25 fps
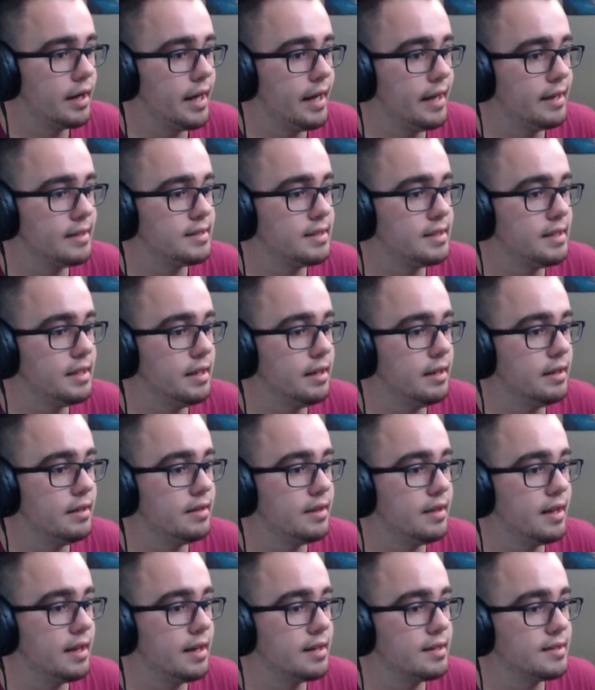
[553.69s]
Can't see
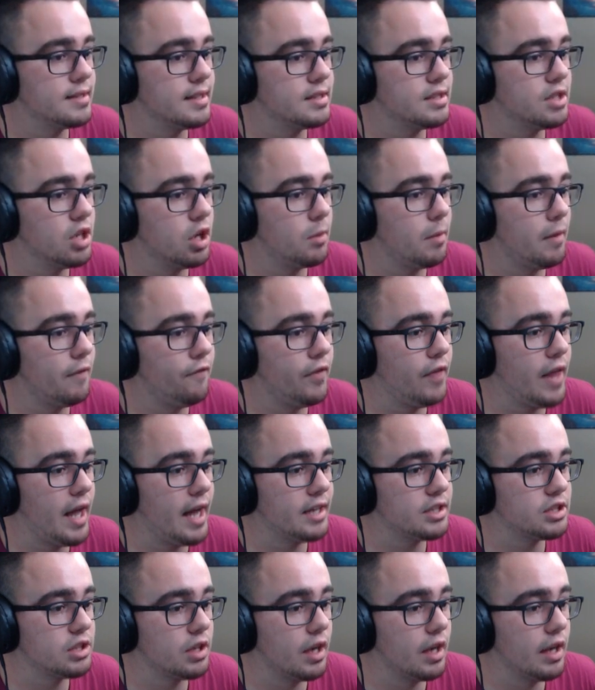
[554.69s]
anything because they took my
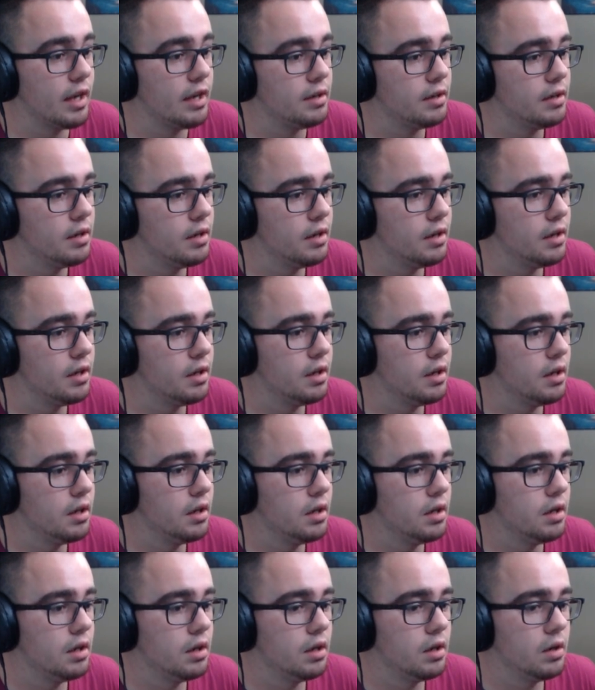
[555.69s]
flashlight.
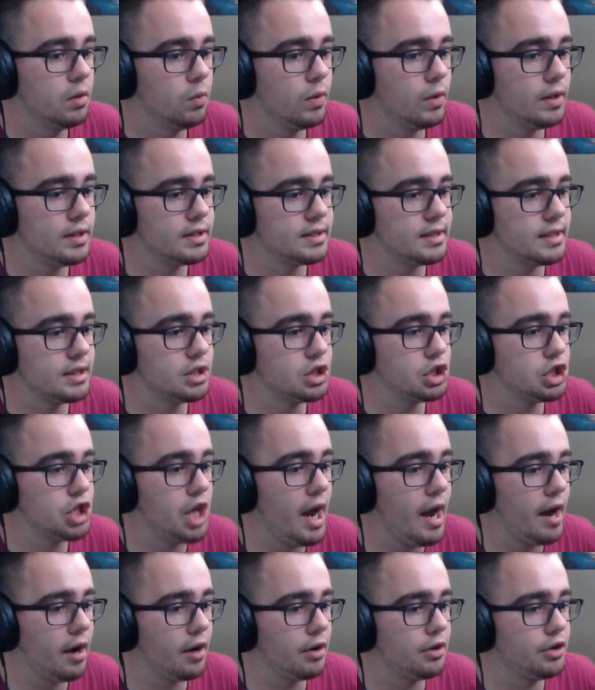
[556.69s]
What is the
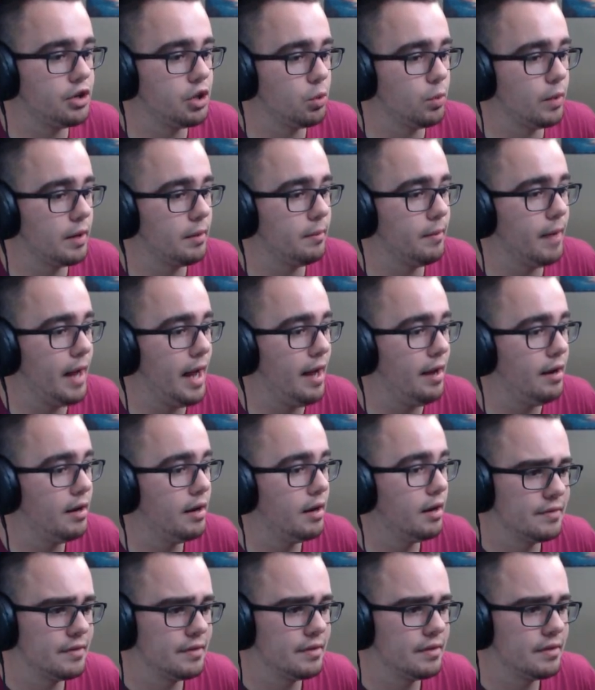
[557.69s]
chair doing, man?